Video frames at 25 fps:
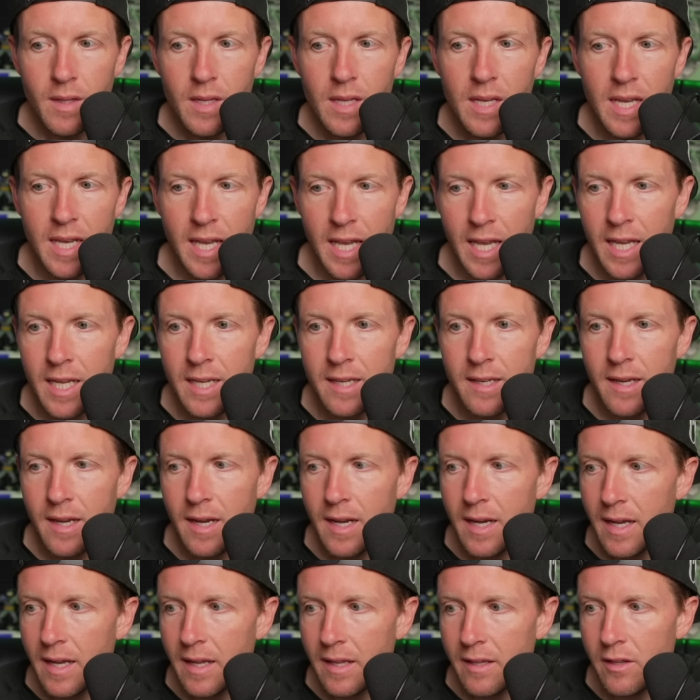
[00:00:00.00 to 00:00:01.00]
And,
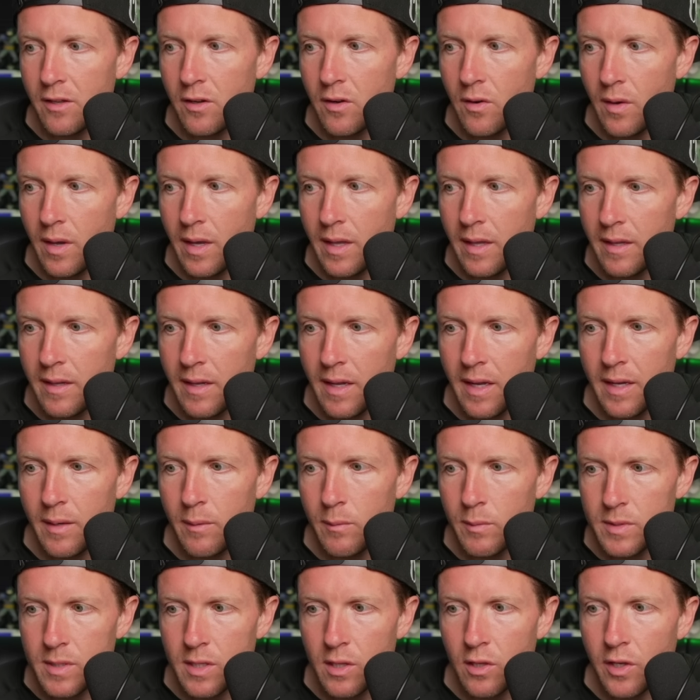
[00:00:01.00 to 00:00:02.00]
uh, you know, I, I
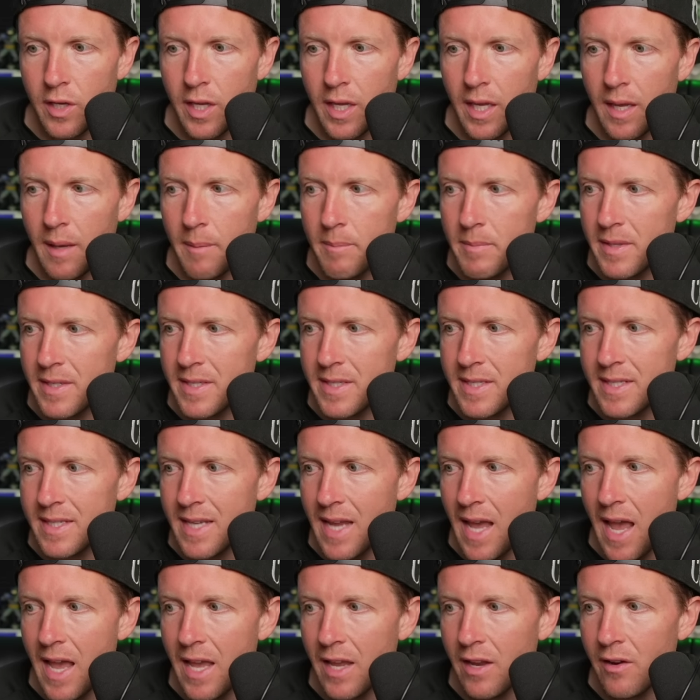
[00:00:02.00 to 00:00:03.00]
was looking up this
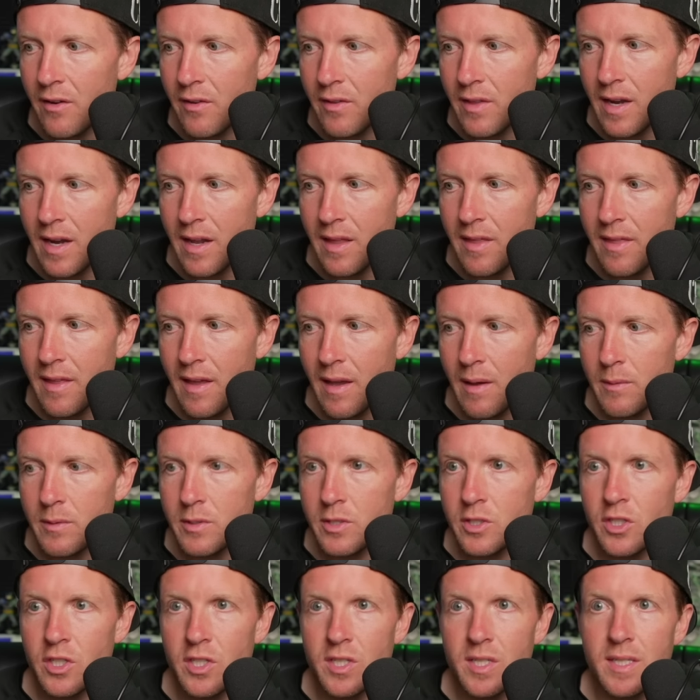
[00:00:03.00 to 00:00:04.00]
stat here that I thought was
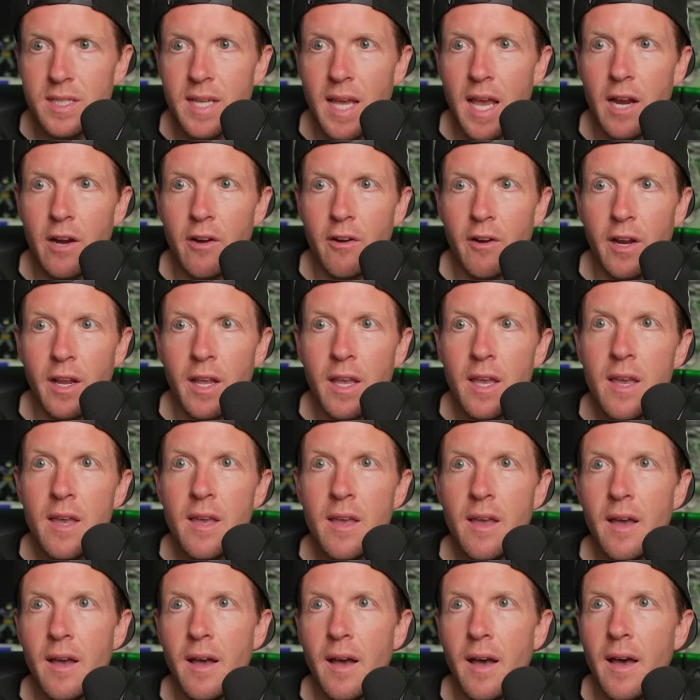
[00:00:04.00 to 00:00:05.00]
just staggering,
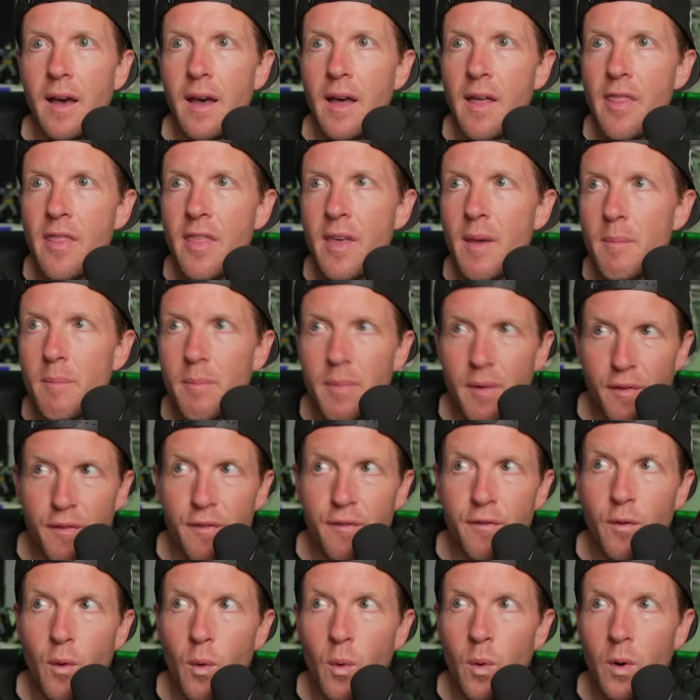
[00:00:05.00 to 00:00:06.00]
uh, that
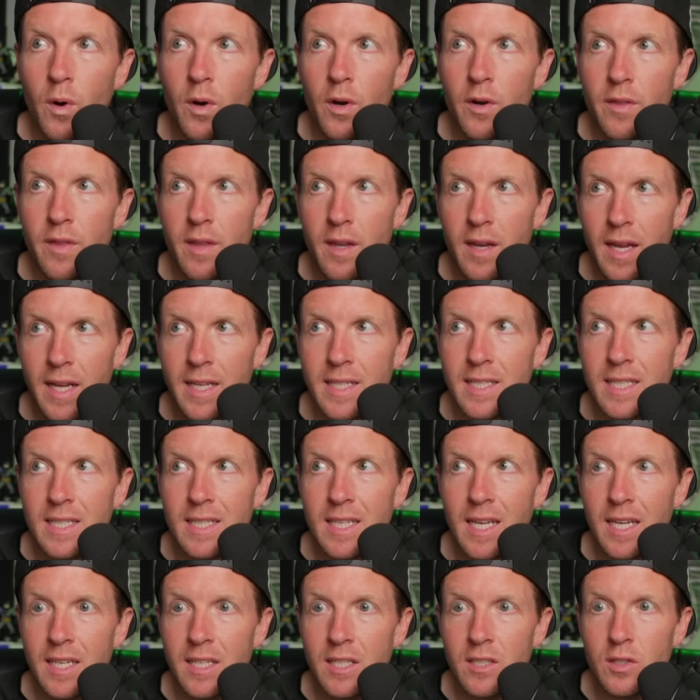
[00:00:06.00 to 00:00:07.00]
before the nineteen
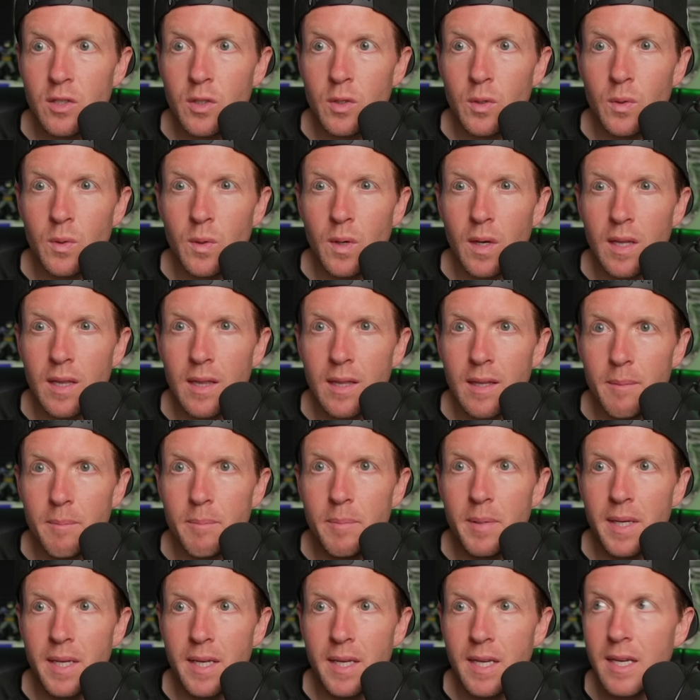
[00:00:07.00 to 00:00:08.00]
ninety-two
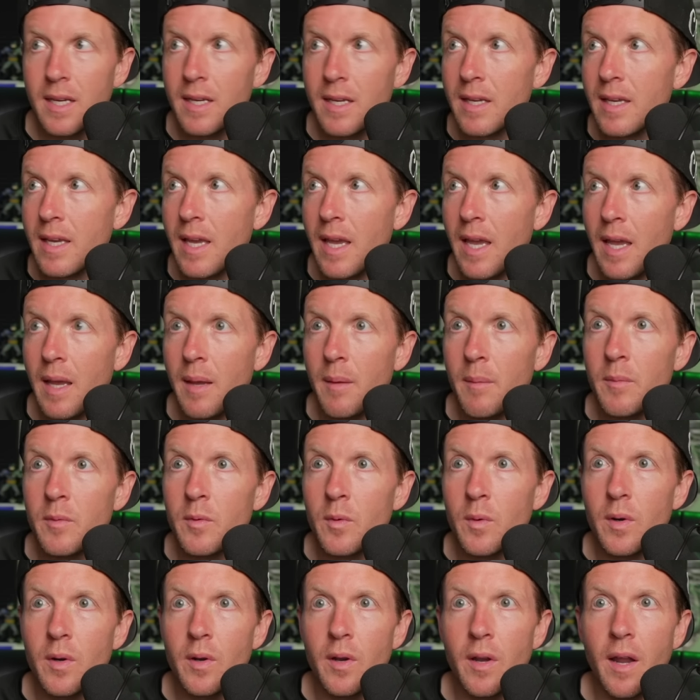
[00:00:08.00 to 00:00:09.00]
Olympic Games,
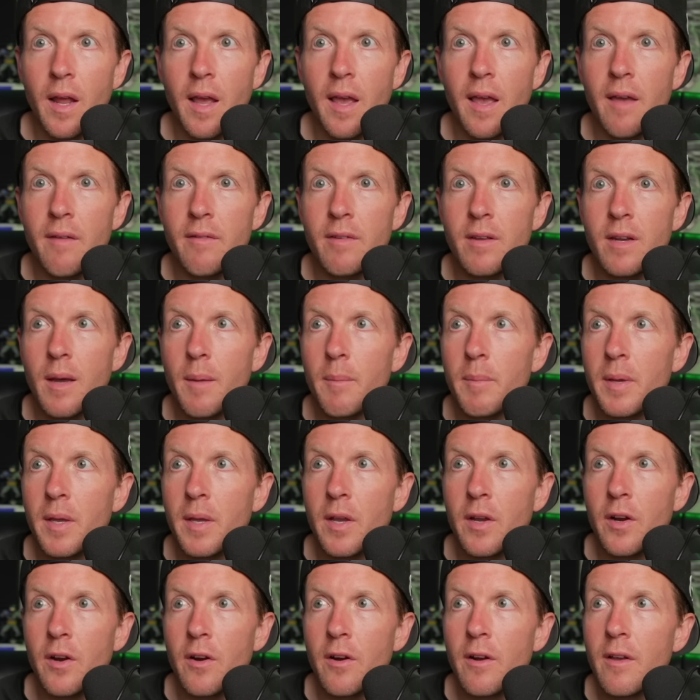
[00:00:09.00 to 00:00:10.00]
where did I have it up
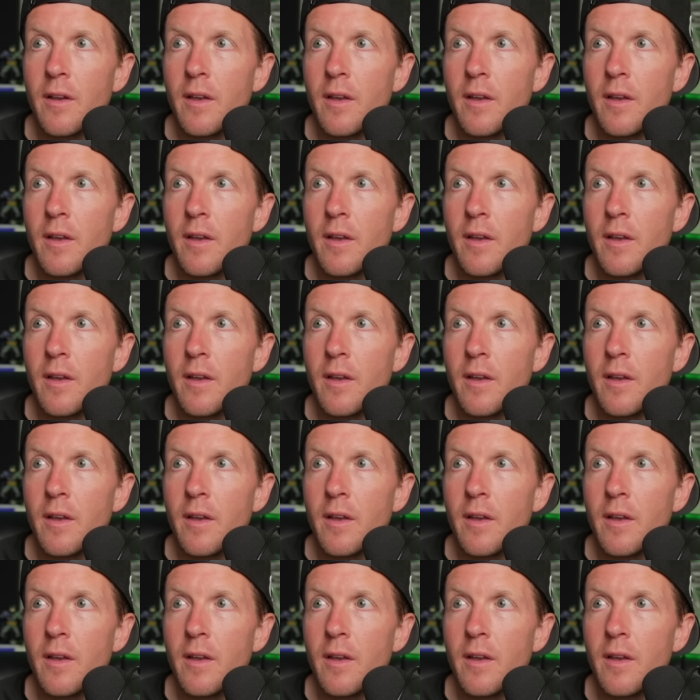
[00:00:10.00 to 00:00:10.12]
here?